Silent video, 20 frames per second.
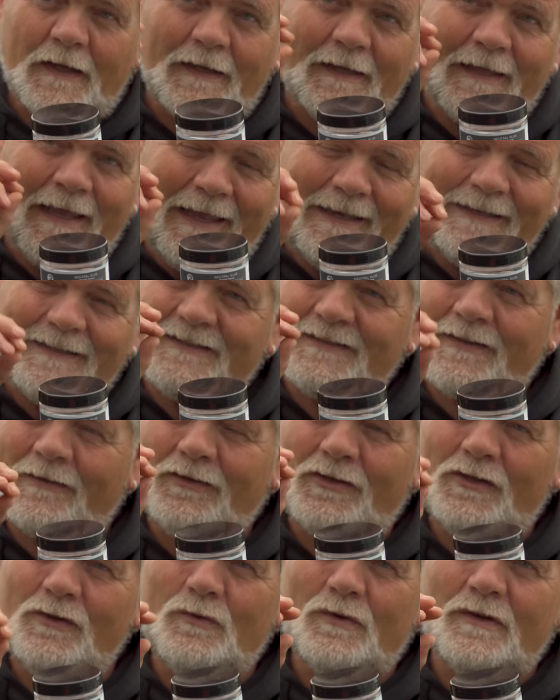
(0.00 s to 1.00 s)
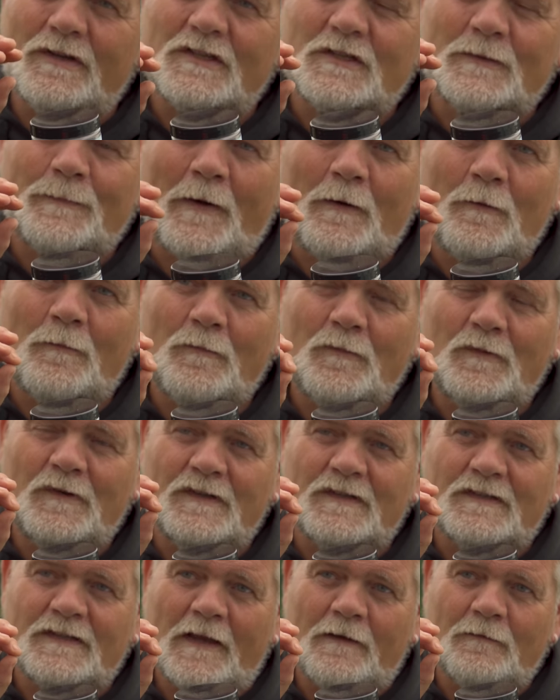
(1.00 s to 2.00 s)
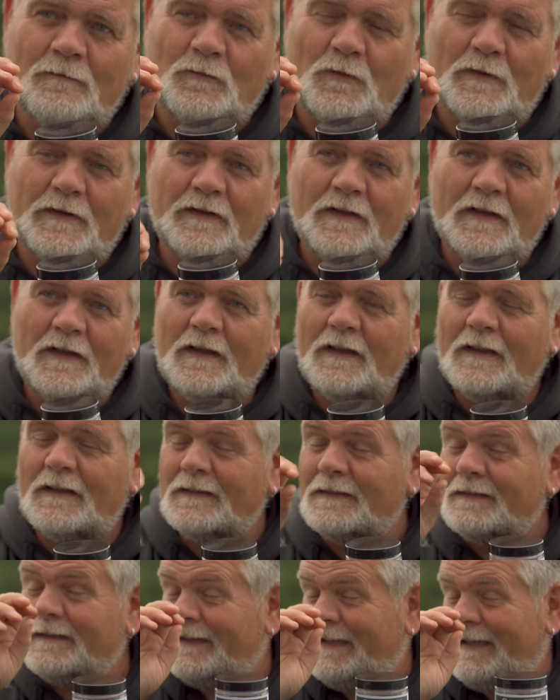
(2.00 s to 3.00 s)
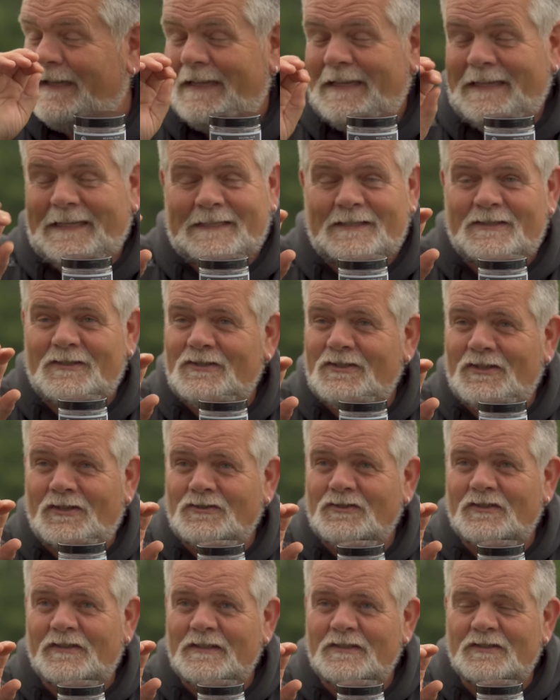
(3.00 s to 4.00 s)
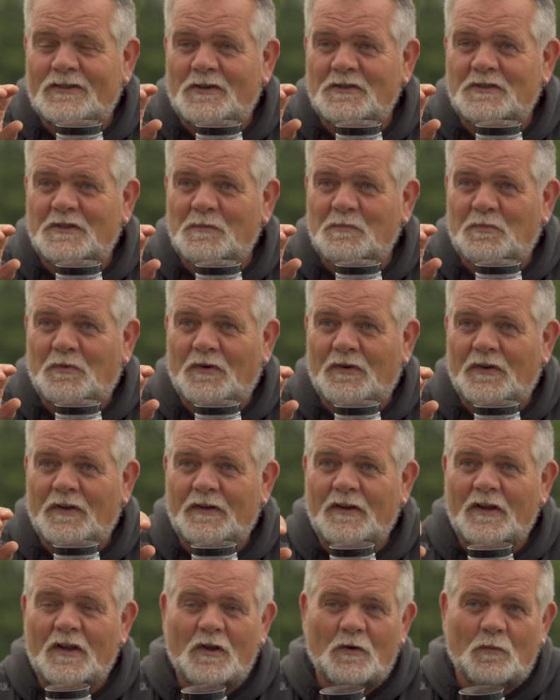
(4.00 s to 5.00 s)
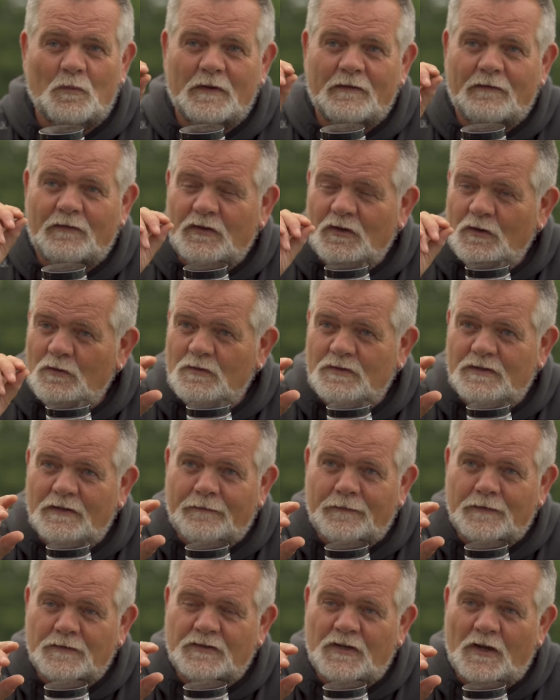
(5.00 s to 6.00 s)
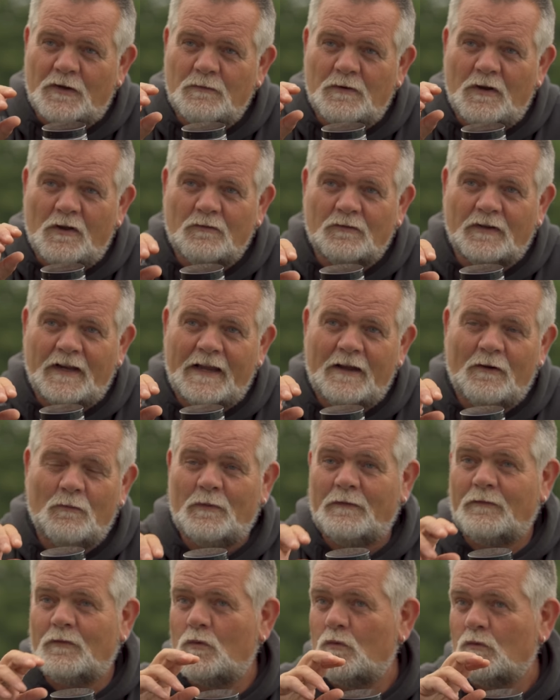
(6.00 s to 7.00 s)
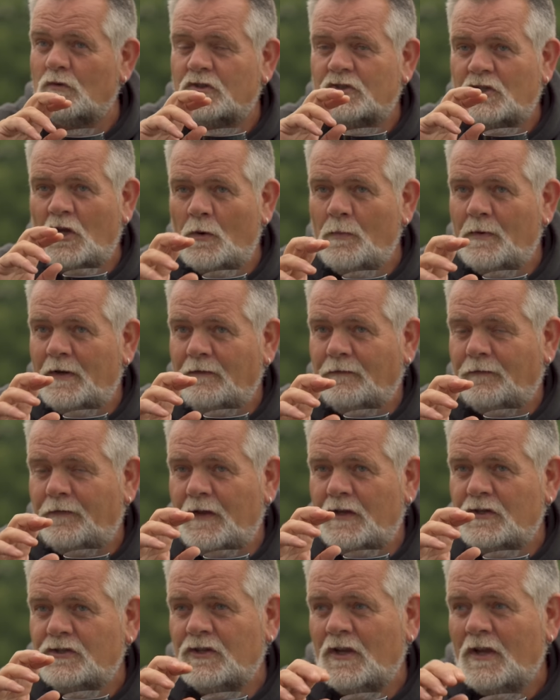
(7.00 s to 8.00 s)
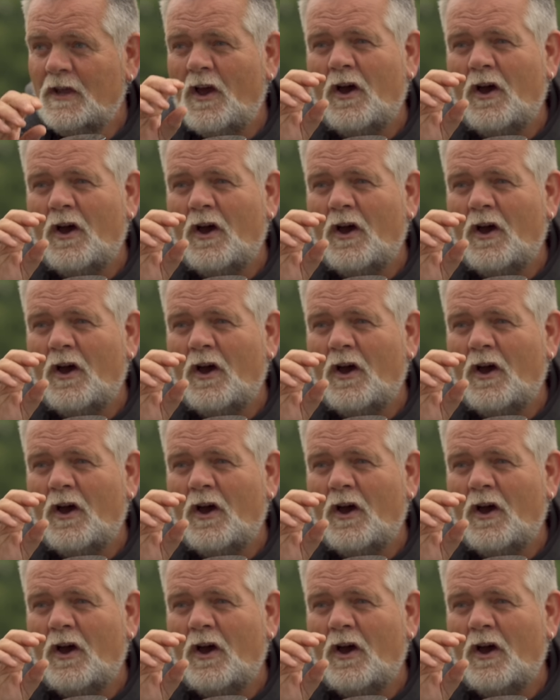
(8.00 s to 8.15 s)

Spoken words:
Again, something you can experiment yourself with. It is such an exciting product. We've used it for so long now. We've caught so many fish.